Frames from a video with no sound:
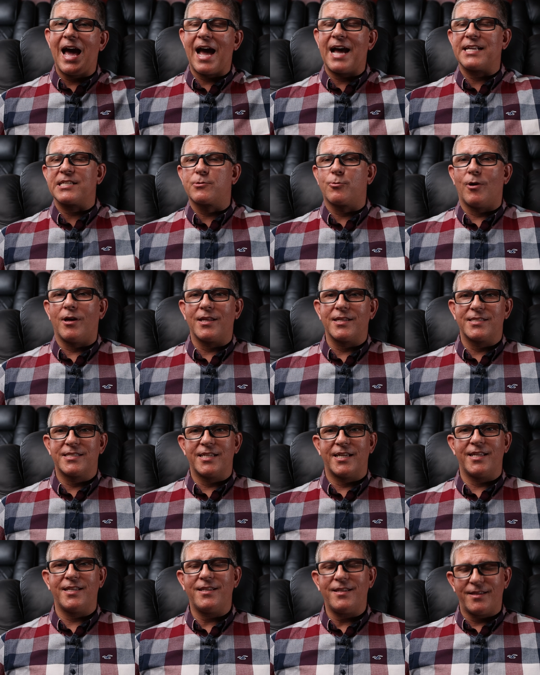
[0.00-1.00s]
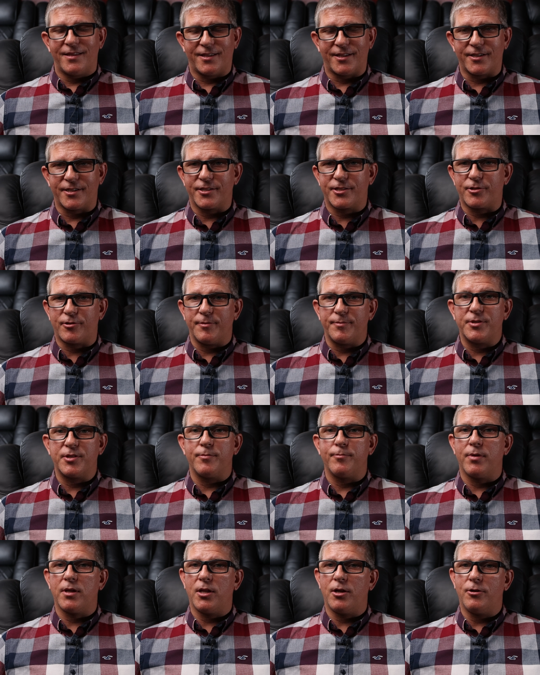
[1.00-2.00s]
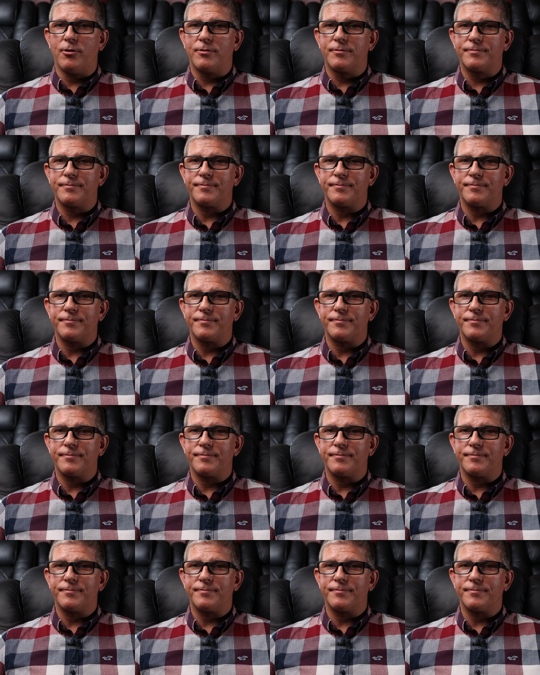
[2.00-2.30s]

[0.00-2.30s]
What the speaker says: as well as in the description below.